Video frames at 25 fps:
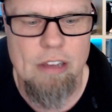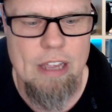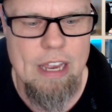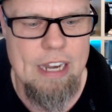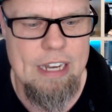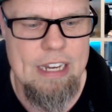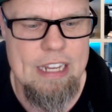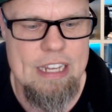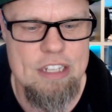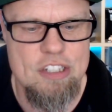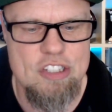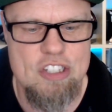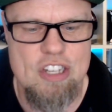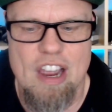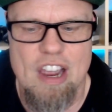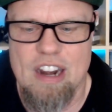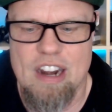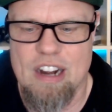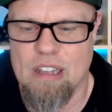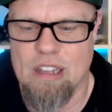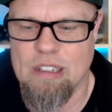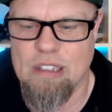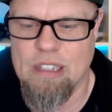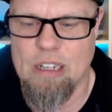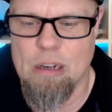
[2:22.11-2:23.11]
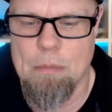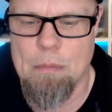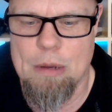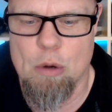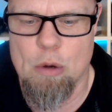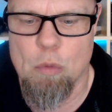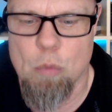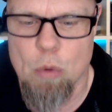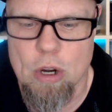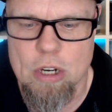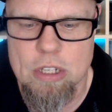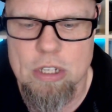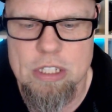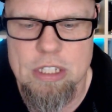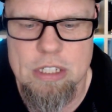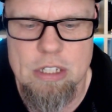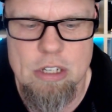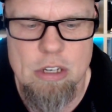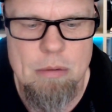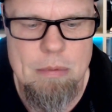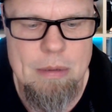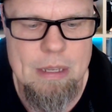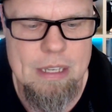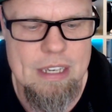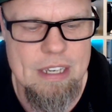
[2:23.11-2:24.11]
and he's got a little bit of work to
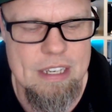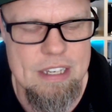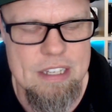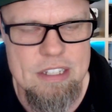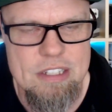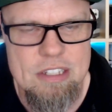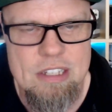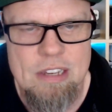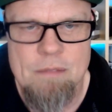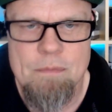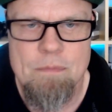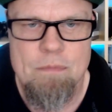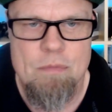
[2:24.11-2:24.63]
do, because